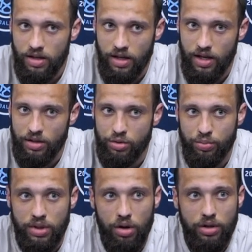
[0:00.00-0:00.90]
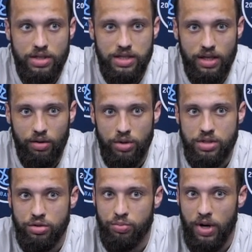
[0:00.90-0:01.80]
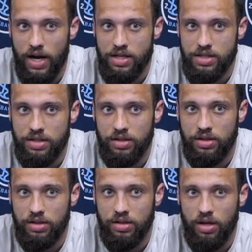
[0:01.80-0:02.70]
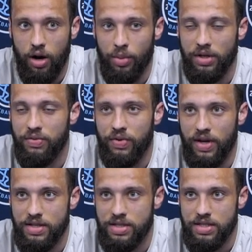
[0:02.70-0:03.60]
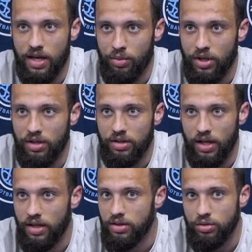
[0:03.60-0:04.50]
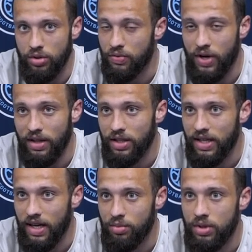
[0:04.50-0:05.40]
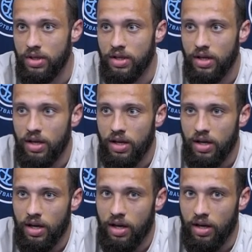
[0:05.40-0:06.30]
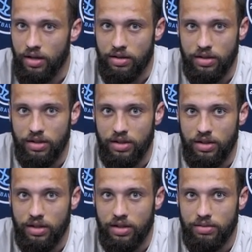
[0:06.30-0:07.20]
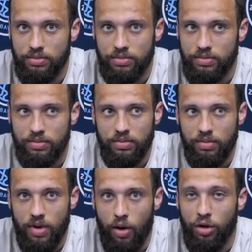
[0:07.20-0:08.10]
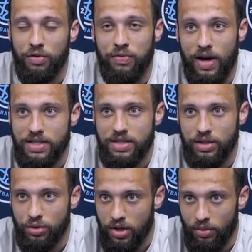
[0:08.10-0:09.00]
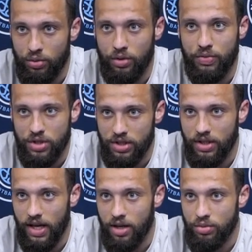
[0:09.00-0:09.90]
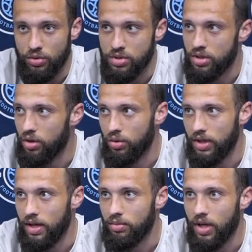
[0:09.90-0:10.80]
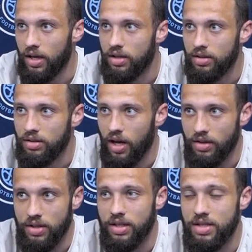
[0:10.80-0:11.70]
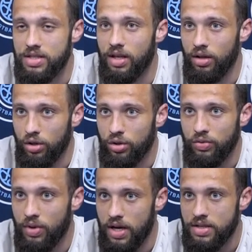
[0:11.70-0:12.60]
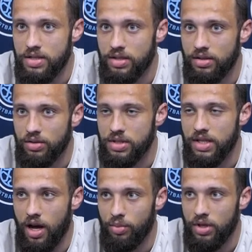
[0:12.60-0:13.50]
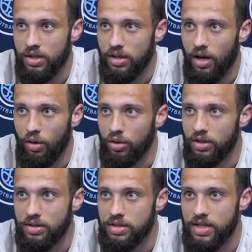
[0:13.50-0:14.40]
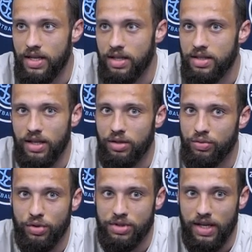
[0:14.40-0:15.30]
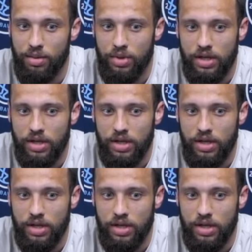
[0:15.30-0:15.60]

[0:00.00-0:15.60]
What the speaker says: Yeah, to be honest, I was surprised how many fans is coming like to the friendly game. And I wanted faster to come to the official game to show them, like, I think it's a lot of fans that's coming. I wanted to say thank you for them.